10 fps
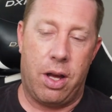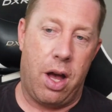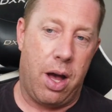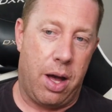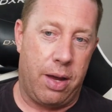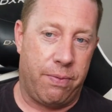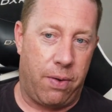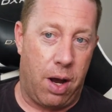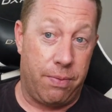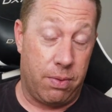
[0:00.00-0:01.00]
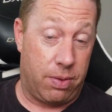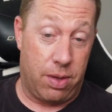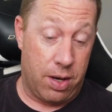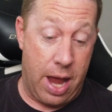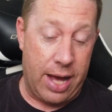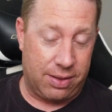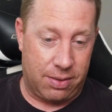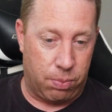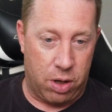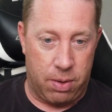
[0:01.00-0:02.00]
of the
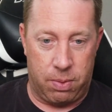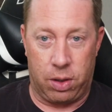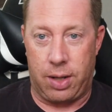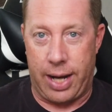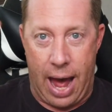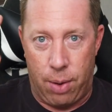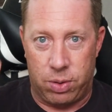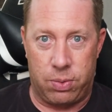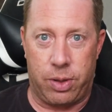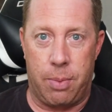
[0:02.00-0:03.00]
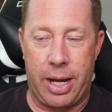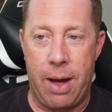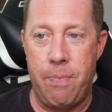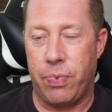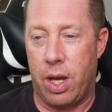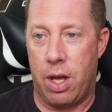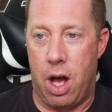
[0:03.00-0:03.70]
nest where it looked like owls were coming out,